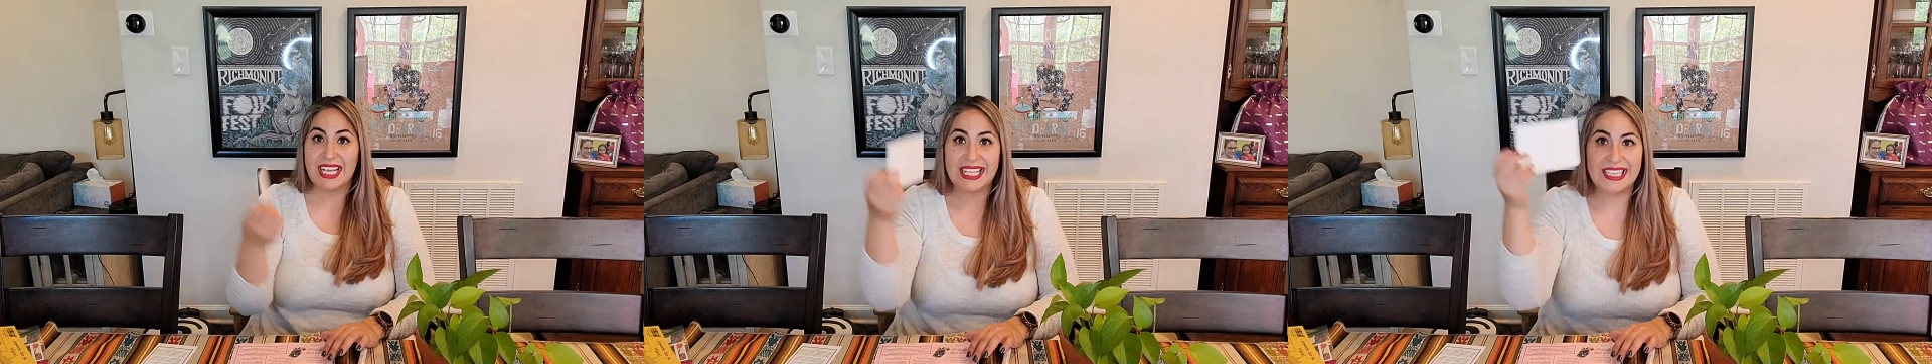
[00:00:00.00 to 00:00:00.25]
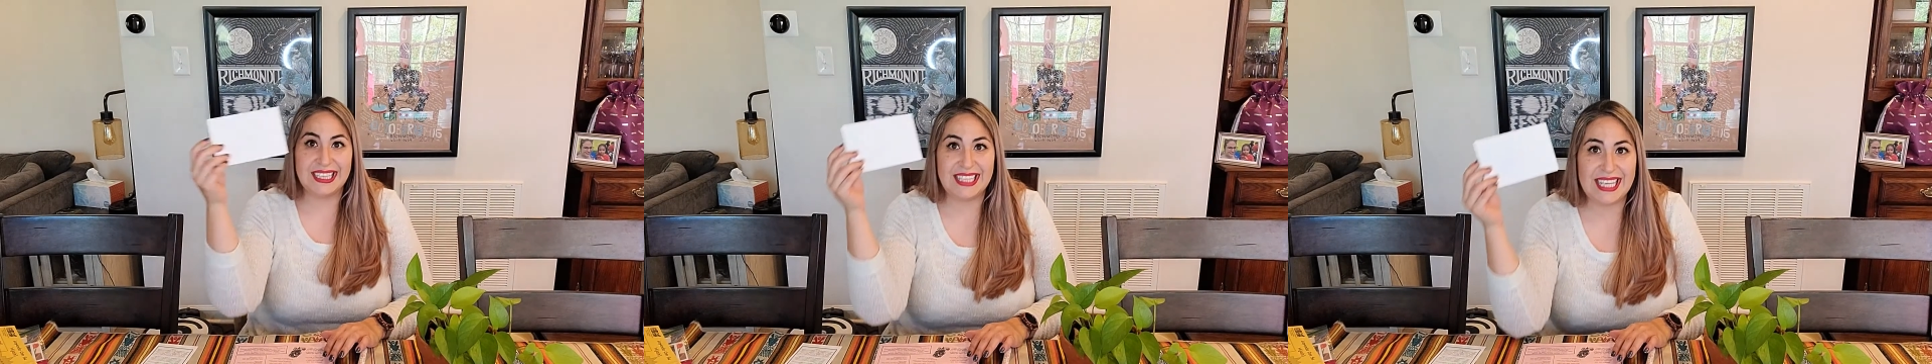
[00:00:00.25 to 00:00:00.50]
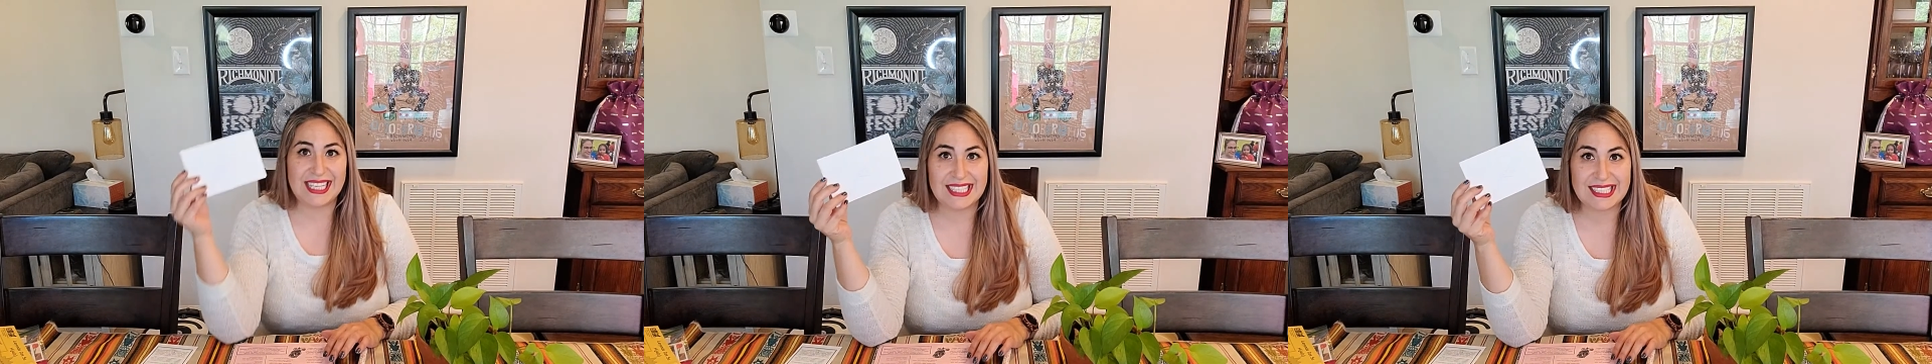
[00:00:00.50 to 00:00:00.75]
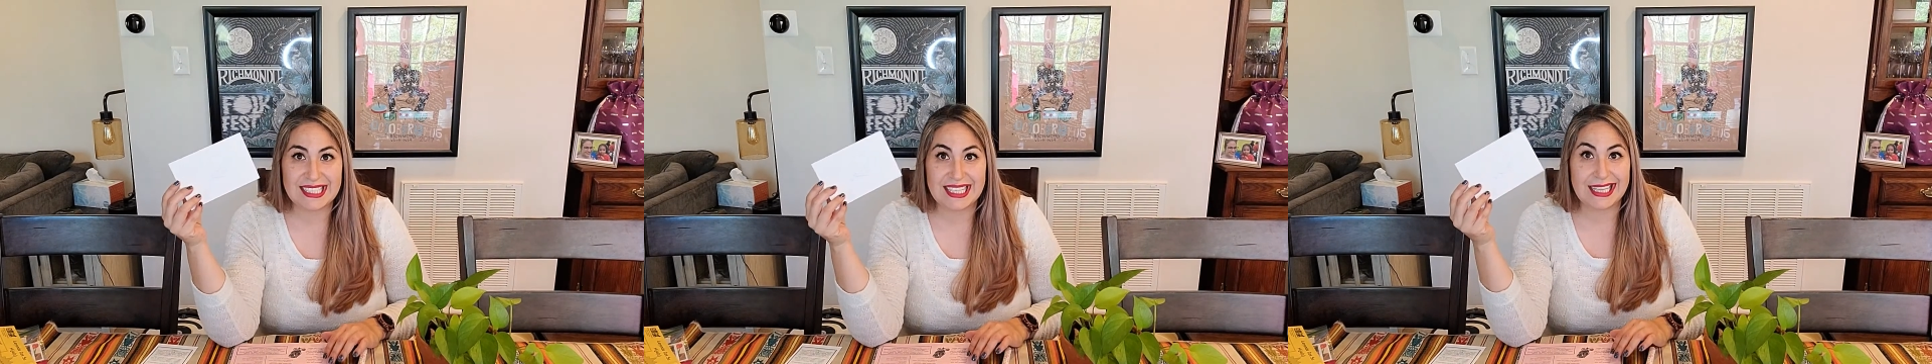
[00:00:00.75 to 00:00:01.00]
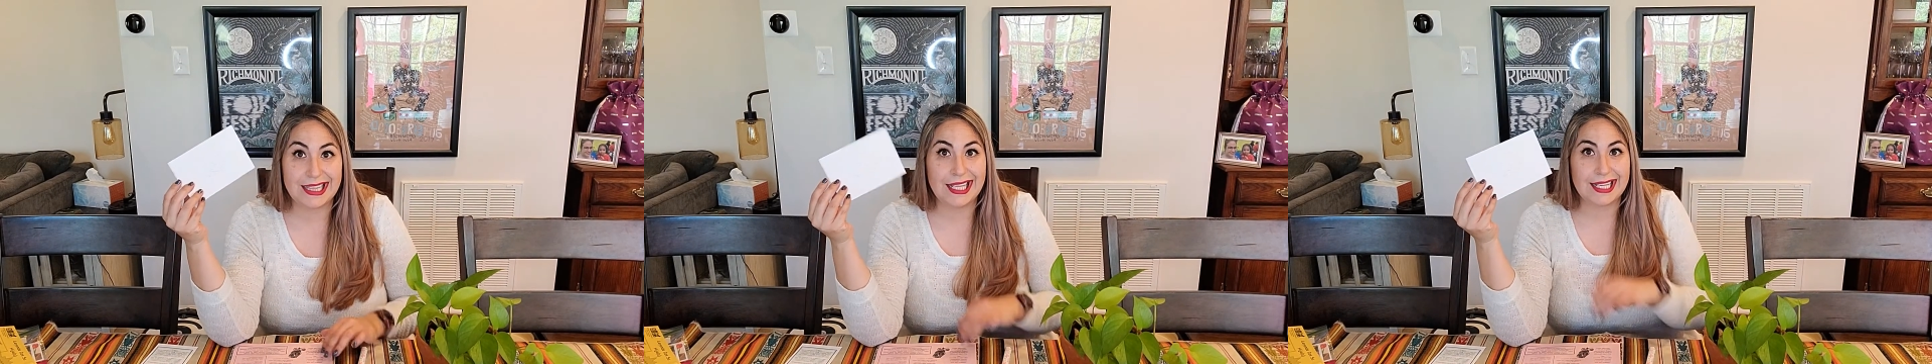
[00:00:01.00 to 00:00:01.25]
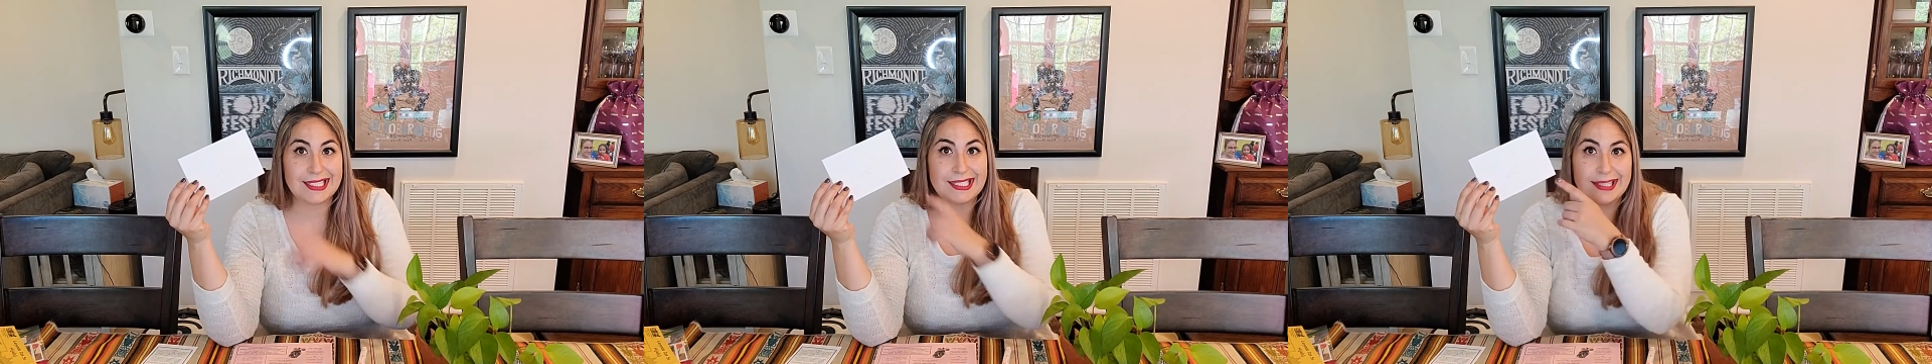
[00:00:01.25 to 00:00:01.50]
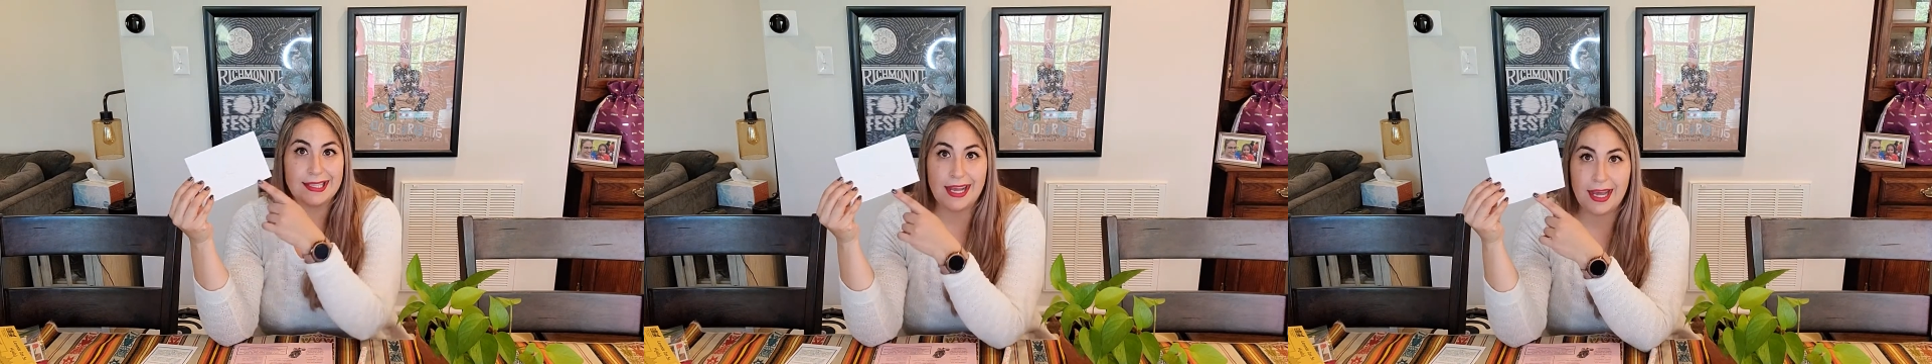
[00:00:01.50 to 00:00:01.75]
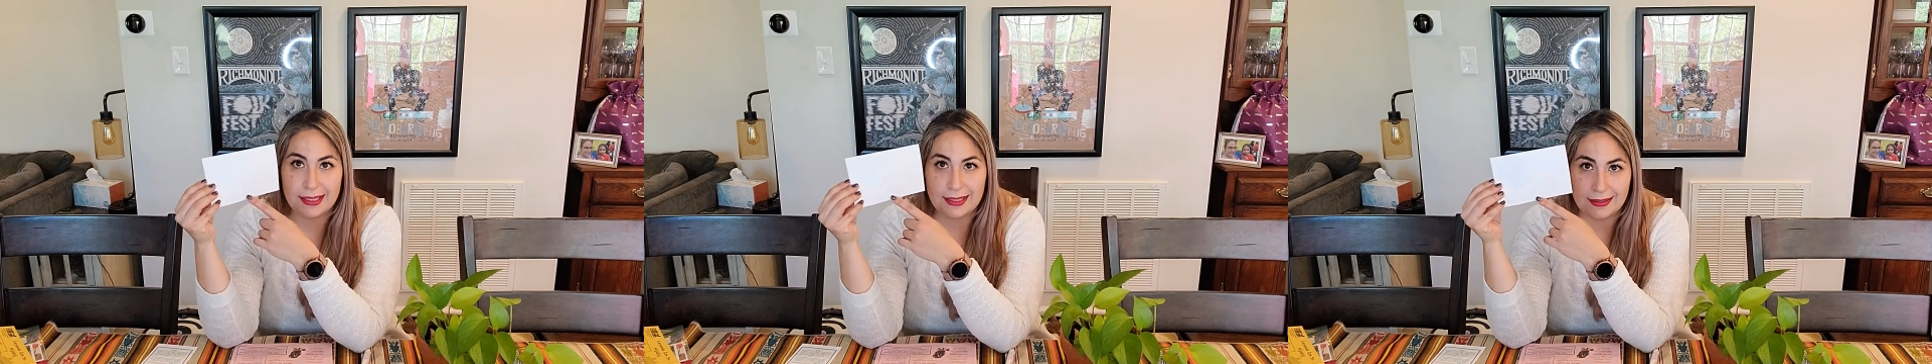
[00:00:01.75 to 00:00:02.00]
This does
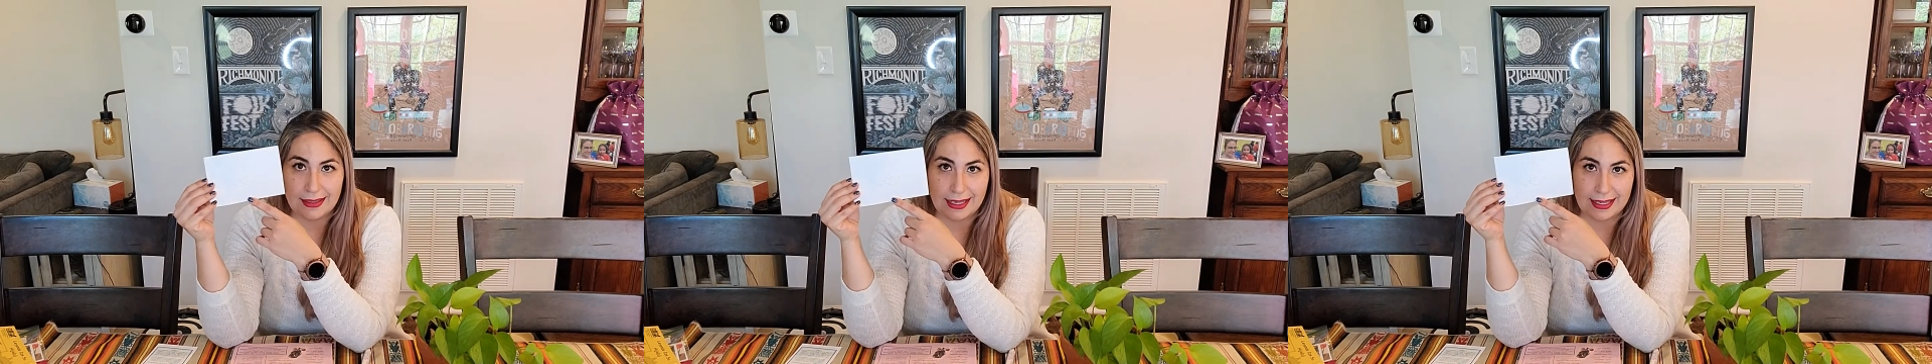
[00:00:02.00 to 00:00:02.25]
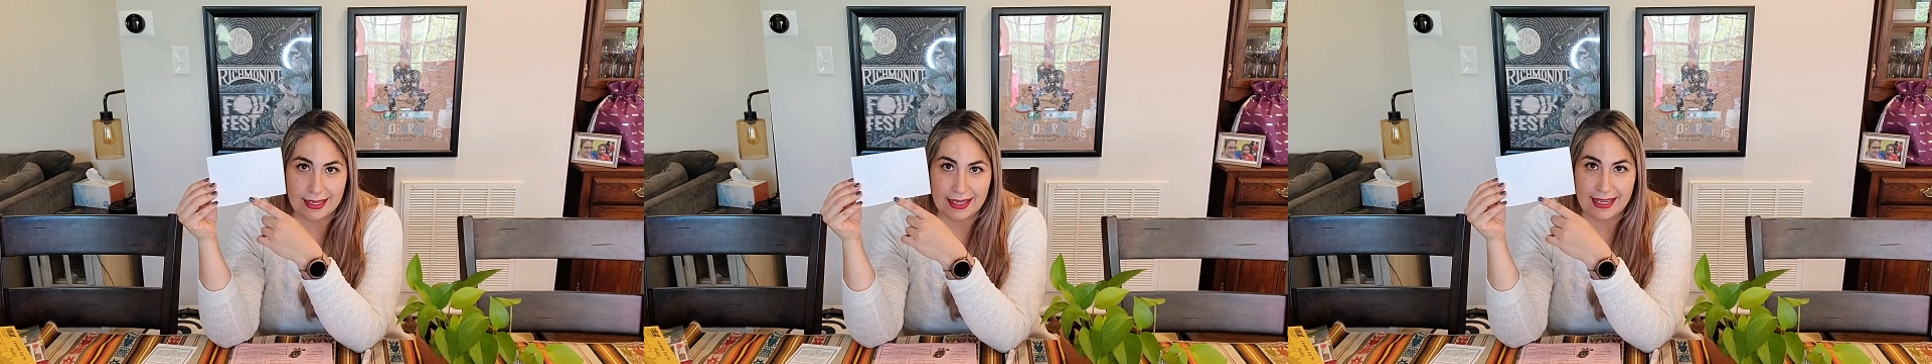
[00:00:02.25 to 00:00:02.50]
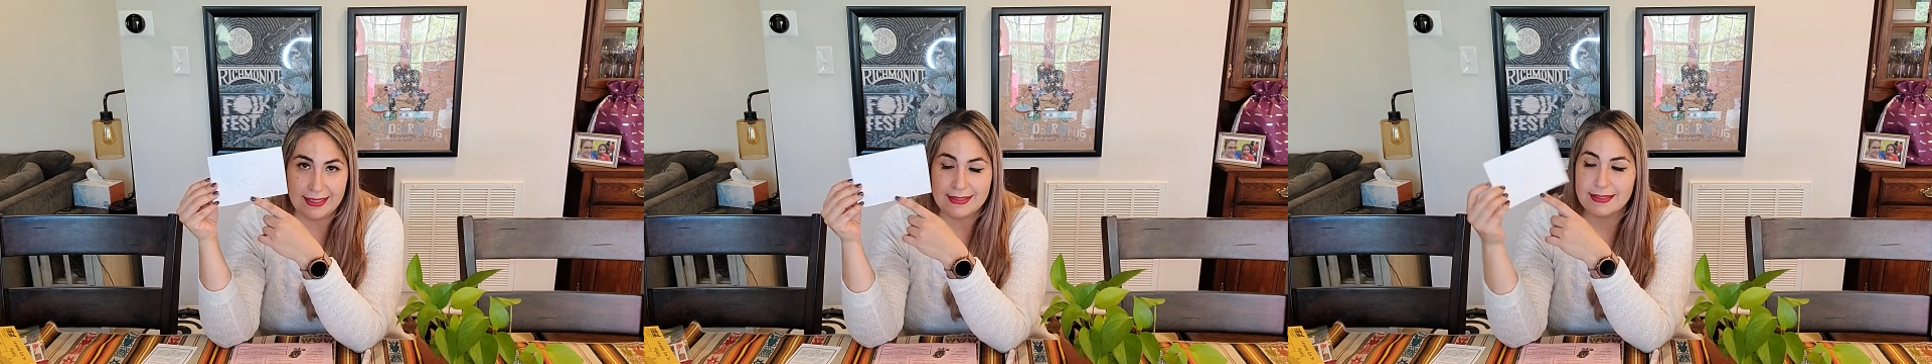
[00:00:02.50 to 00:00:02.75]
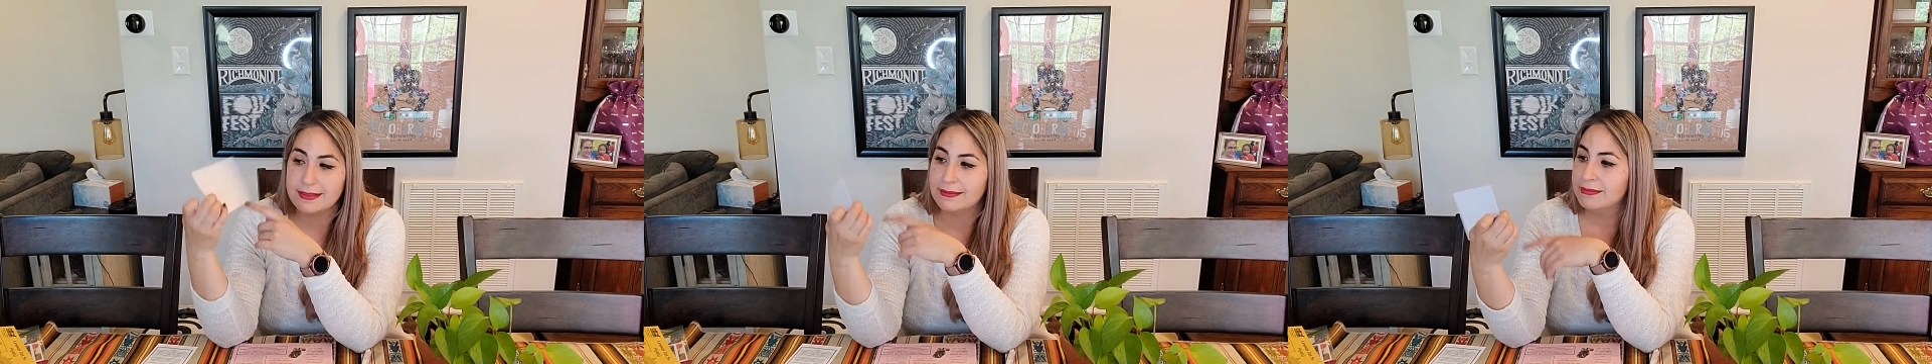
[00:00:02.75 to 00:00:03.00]
not look like a cat,